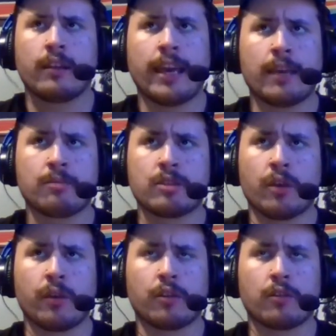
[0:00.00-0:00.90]
Hank
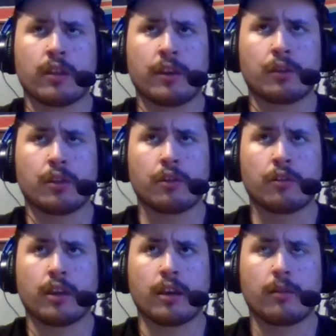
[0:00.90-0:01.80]
Azaria
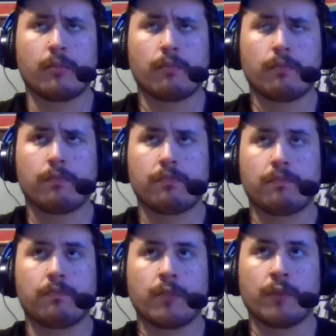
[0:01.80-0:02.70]
character and
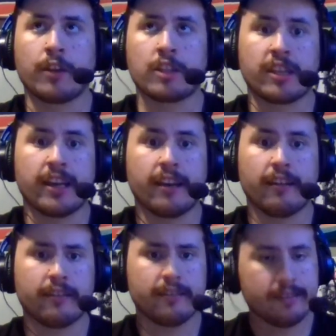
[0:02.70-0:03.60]
the French
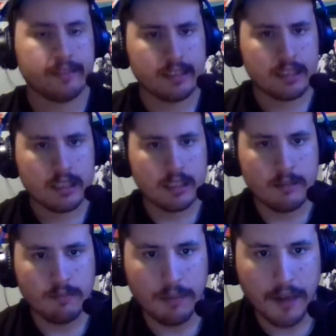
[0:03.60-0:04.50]
guy.
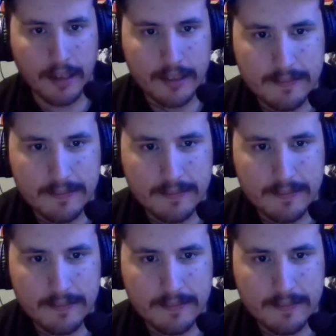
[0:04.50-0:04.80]
But